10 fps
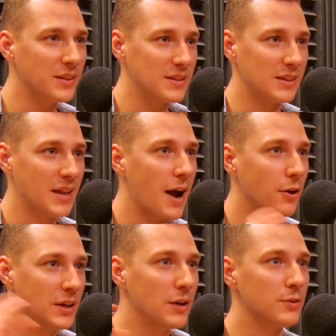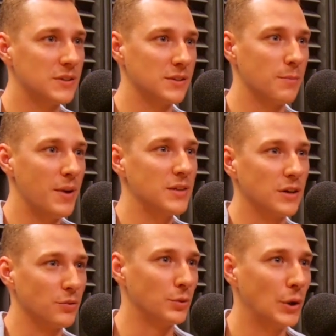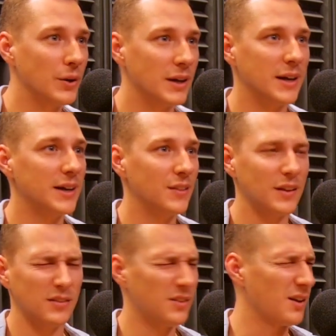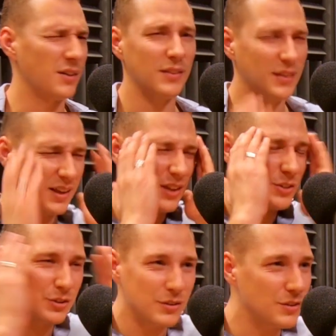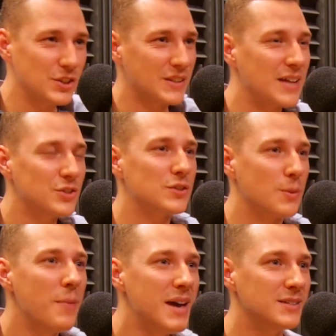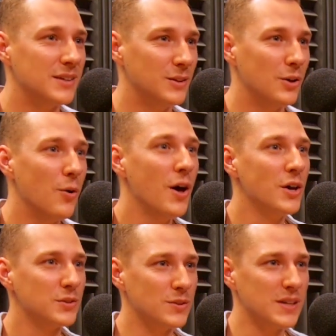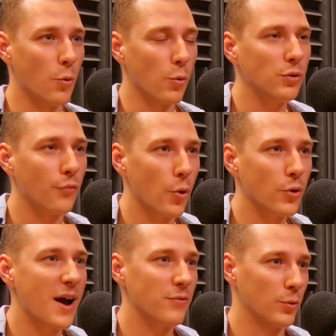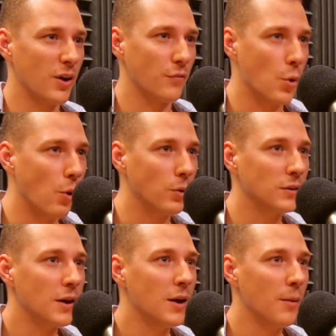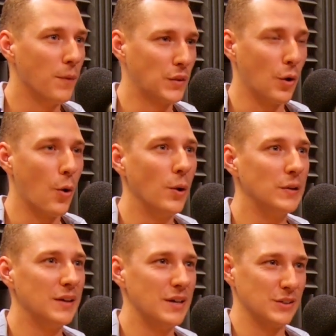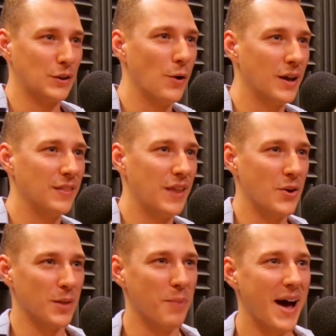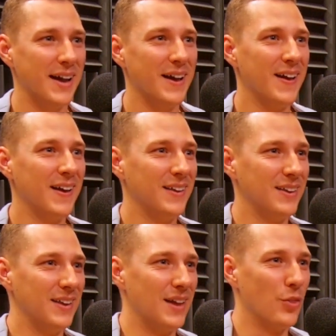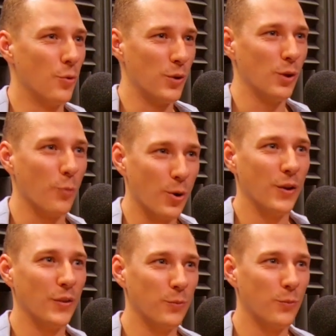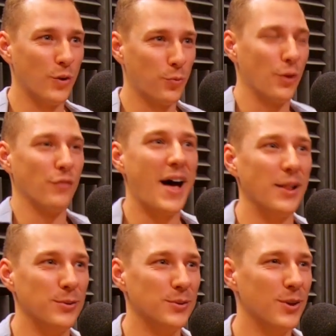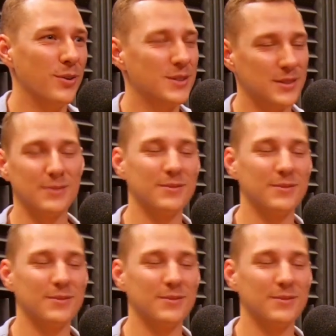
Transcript: this entire ecosystem based on their token. And I think that's just amazing, So it's like World of Warcraft where you have gold, but the gold is a token that you can buy in the real world with real value. It's